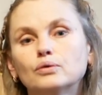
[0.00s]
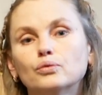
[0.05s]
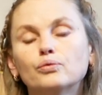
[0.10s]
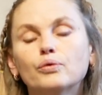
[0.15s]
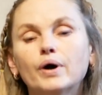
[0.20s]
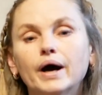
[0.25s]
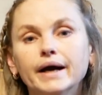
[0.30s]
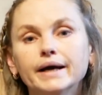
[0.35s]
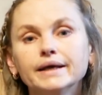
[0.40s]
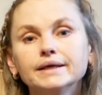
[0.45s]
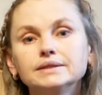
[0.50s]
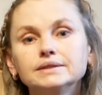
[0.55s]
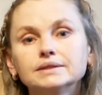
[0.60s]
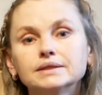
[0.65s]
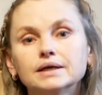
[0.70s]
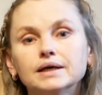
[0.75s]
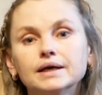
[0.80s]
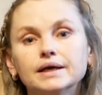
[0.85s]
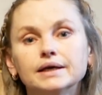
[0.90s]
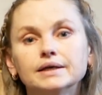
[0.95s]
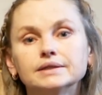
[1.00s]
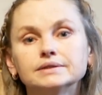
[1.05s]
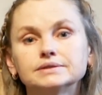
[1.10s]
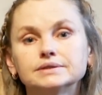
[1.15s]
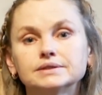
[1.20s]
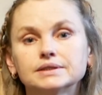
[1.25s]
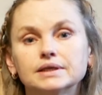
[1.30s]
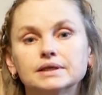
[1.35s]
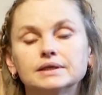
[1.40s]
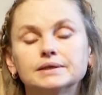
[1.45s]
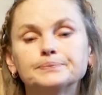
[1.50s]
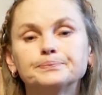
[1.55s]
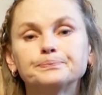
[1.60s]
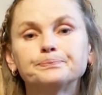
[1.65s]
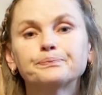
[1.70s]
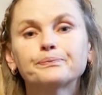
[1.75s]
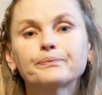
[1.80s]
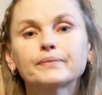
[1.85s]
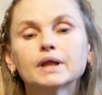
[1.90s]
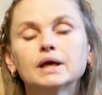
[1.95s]
wide, and
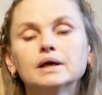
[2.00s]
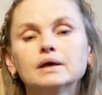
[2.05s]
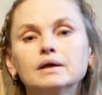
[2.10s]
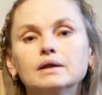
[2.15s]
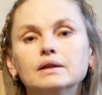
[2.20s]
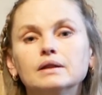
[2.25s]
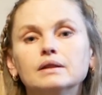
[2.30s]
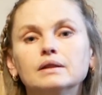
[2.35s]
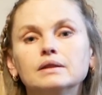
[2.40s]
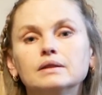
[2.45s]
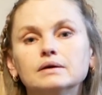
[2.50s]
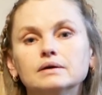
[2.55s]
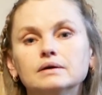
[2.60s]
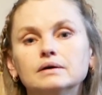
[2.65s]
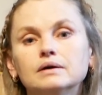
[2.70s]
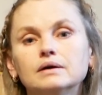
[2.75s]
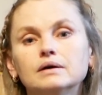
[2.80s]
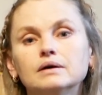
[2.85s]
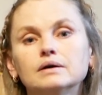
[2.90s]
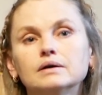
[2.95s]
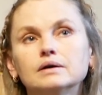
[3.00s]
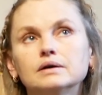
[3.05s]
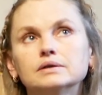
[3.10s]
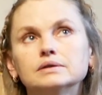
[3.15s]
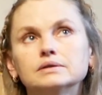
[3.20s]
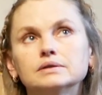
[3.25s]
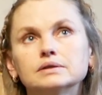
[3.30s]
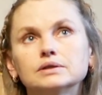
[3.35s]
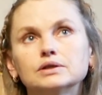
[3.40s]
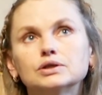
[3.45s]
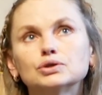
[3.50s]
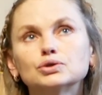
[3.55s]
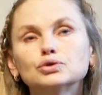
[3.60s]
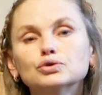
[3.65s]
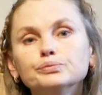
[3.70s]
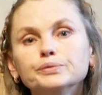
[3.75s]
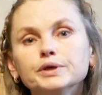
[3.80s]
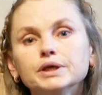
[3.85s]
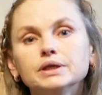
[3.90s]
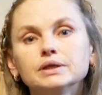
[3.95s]
the
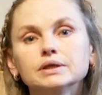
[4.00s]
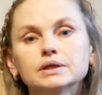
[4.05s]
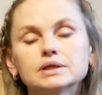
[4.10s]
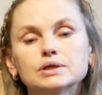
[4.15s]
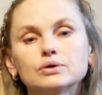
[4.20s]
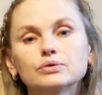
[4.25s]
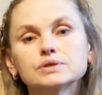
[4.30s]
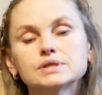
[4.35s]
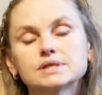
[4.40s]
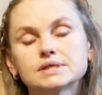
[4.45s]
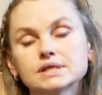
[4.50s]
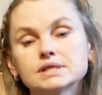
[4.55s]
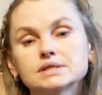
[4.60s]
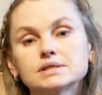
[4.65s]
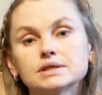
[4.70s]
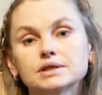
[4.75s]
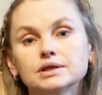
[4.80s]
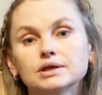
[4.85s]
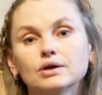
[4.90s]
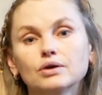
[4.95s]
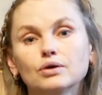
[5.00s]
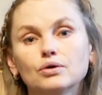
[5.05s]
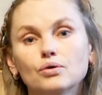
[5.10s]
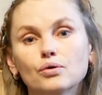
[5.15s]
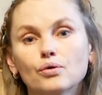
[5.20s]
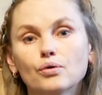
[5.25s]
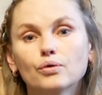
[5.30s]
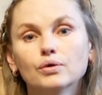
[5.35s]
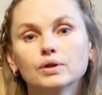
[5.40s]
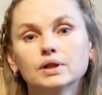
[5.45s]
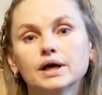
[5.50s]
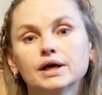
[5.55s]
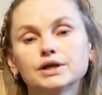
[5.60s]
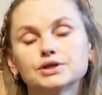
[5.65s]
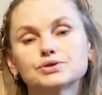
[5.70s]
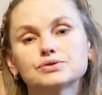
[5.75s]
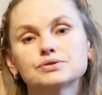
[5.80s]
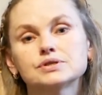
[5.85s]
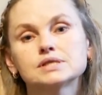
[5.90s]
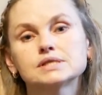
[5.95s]
grooming or scissoring goal, I
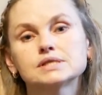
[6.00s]
should